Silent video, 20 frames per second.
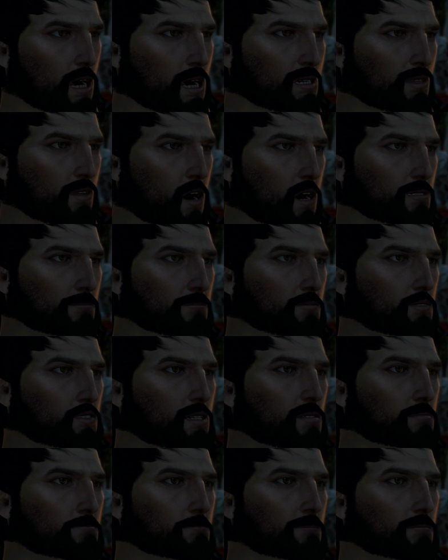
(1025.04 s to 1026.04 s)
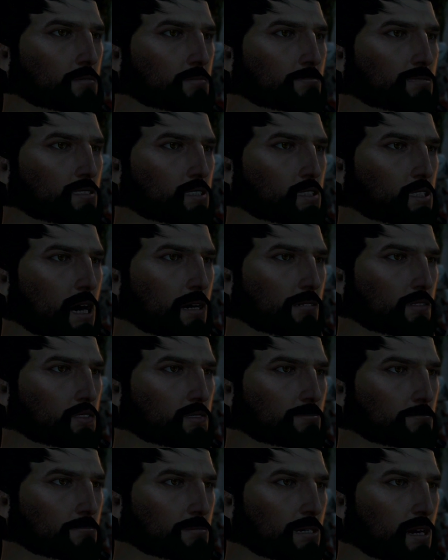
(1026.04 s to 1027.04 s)
I thought freedom from
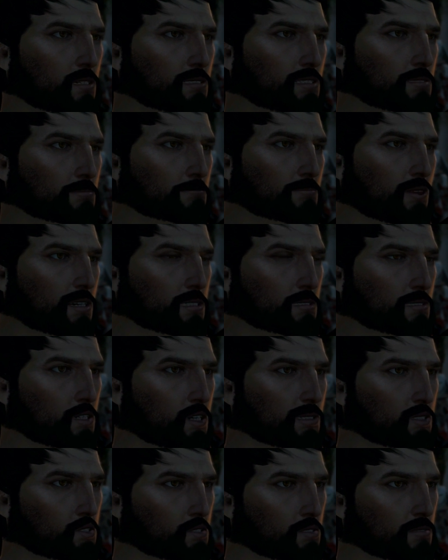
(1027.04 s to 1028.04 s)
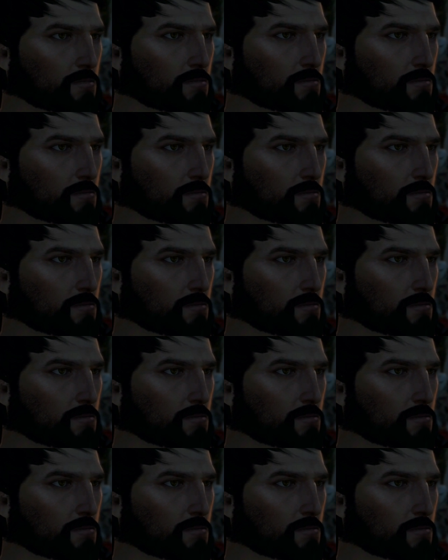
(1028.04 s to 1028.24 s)
slavery meant something to you.